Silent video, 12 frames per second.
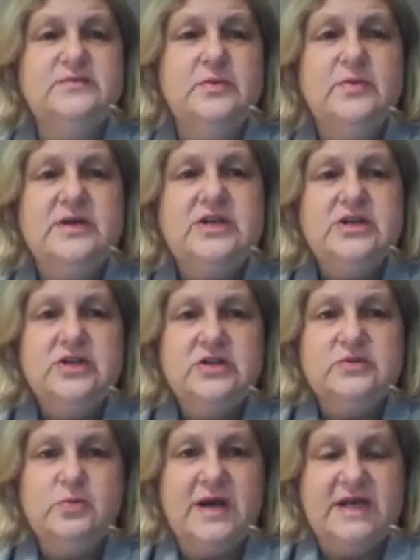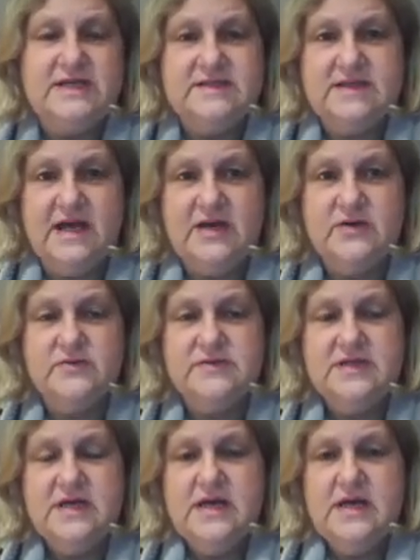Well, we can use weighing scales.
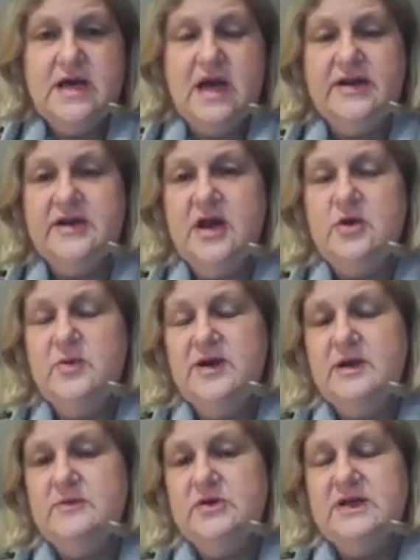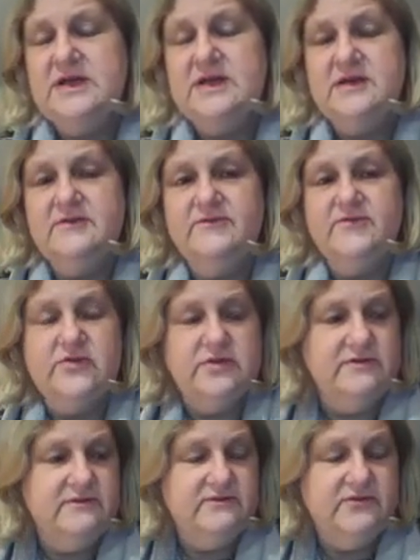And I know when I'm looking at
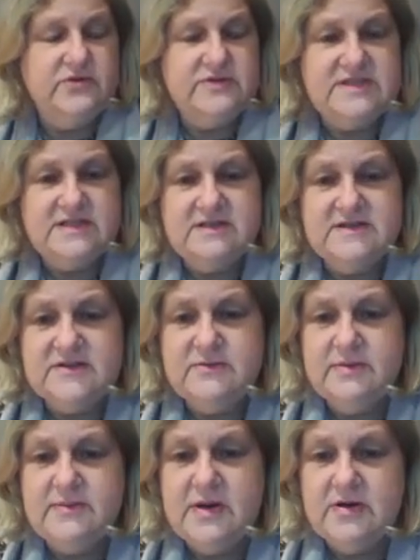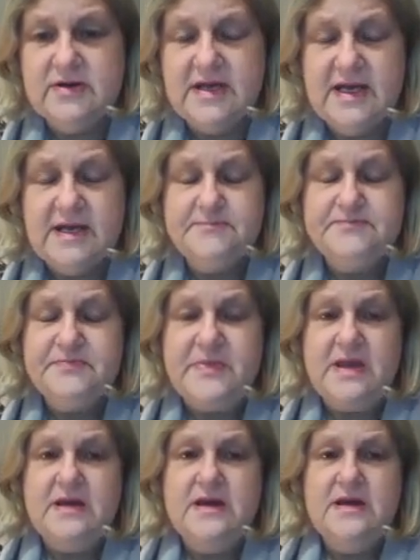fruit in the supermarket,
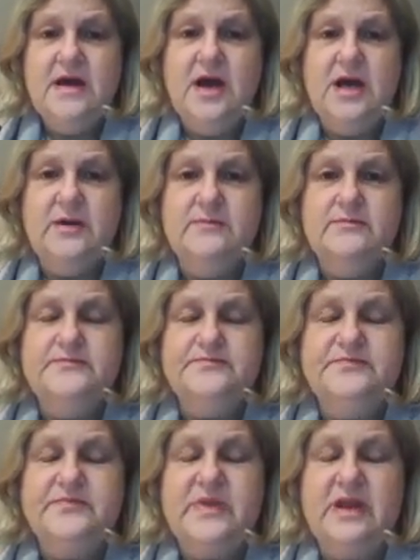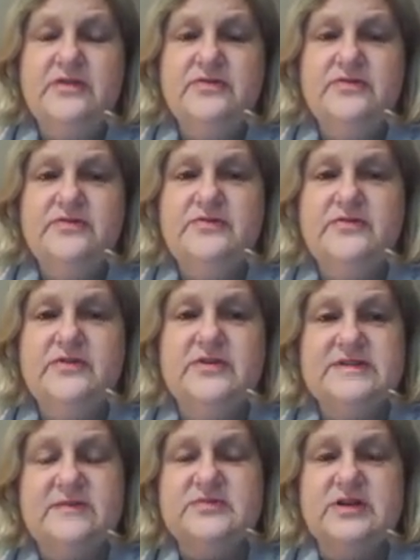that
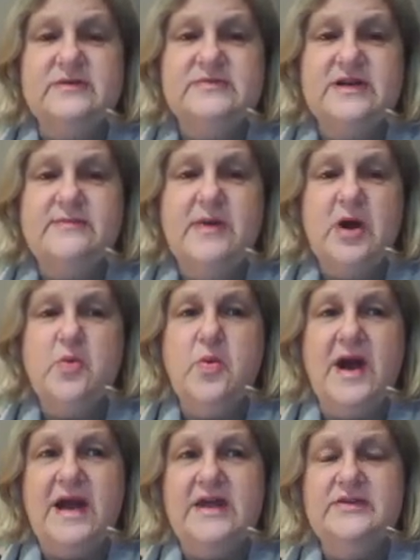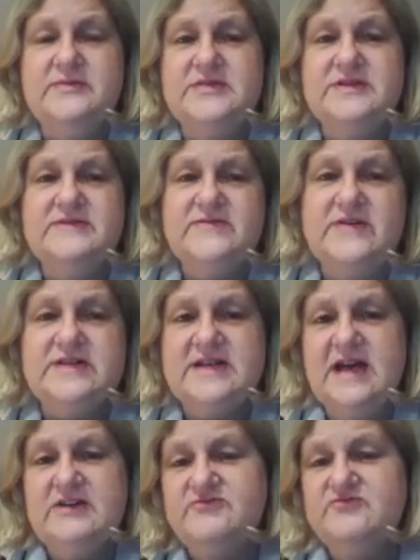sometimes I might weigh them to find
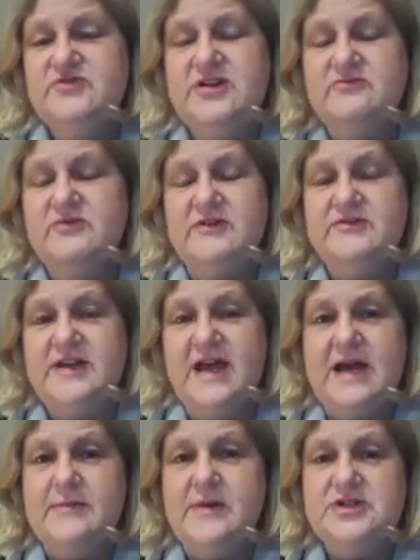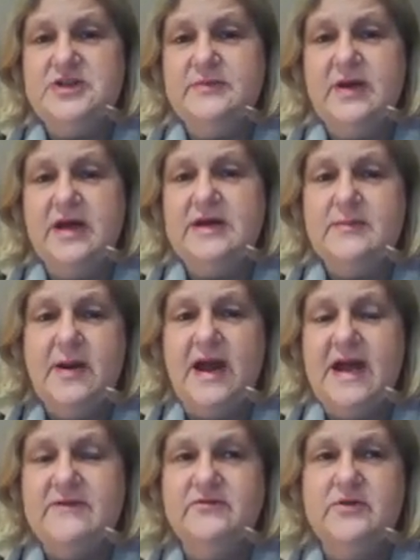out, you know, roughly how much I'm going to
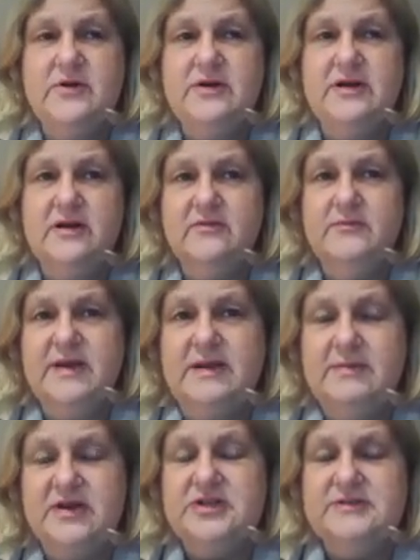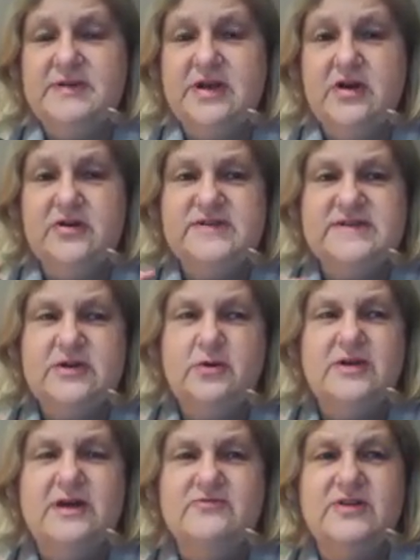pay for a, you know, a big bunch of bananas. Think, oh
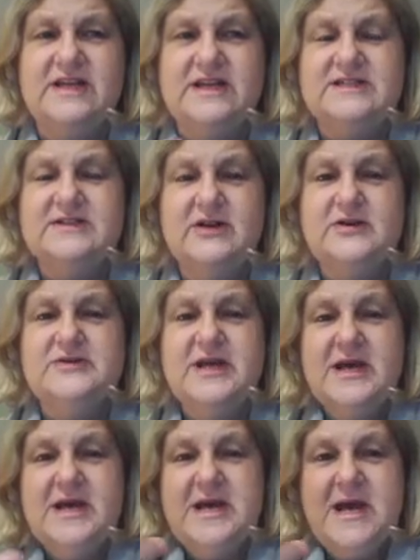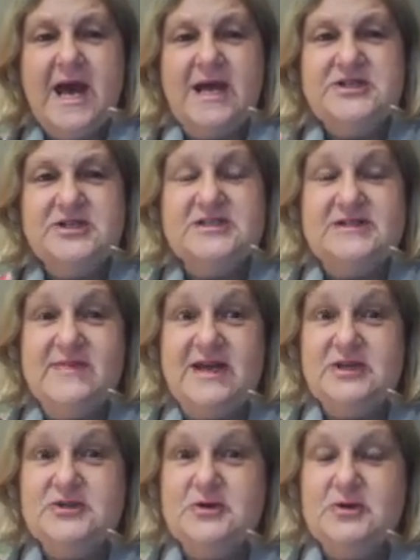yeah, I'm really into those, and just to
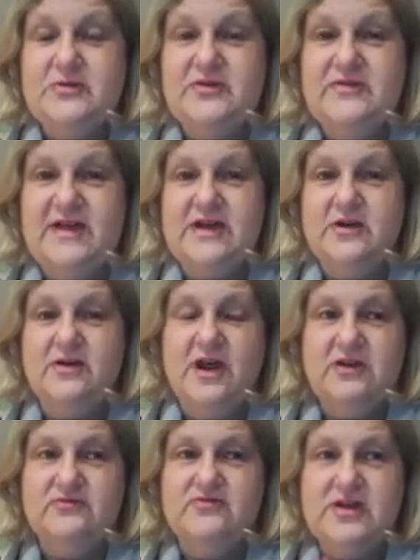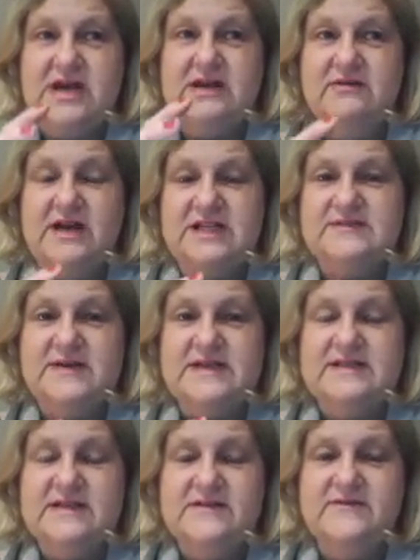make sure that they're not like really, really
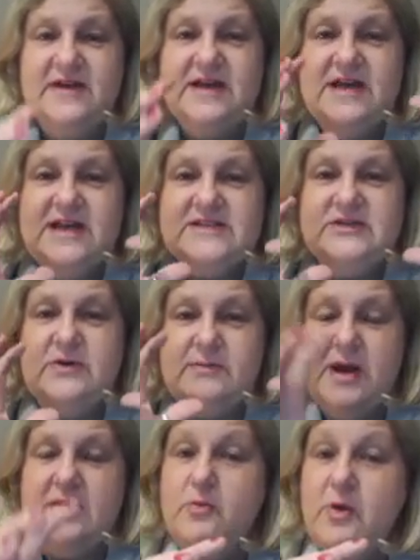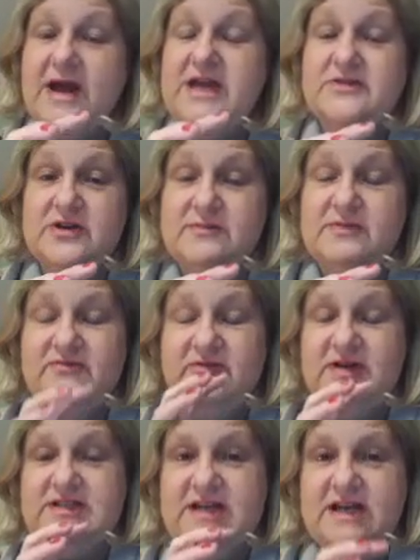expensive. So I might weigh them and
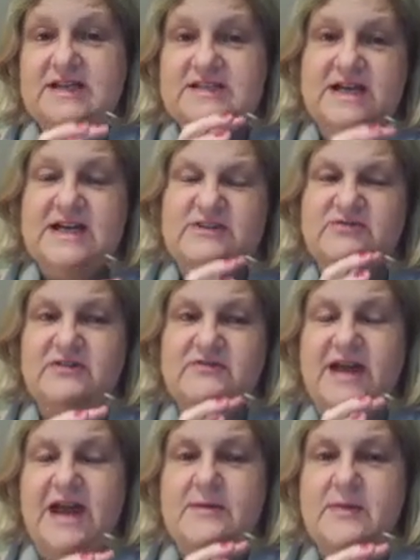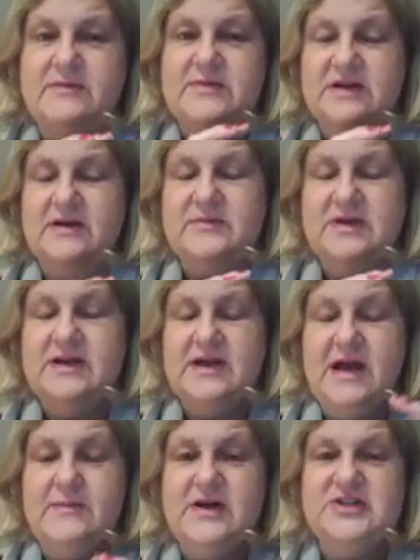find out exactly roughly how much, you know,
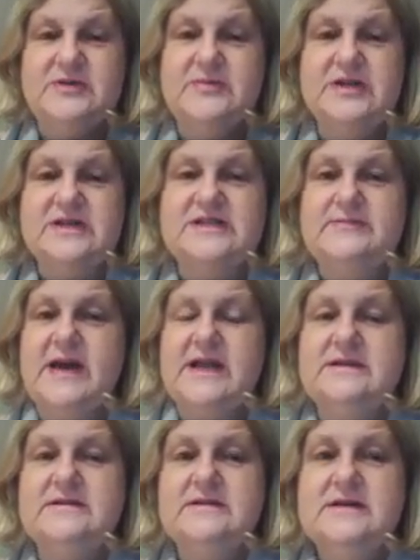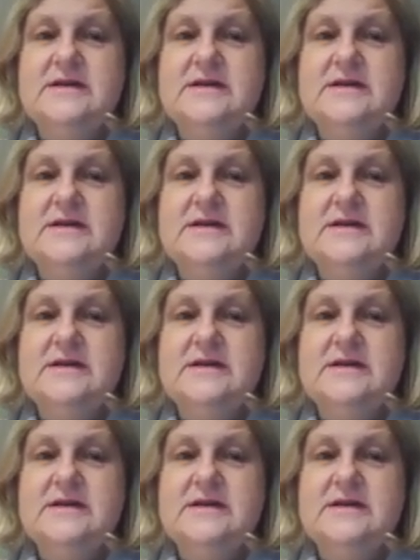how much I'm gonna spend.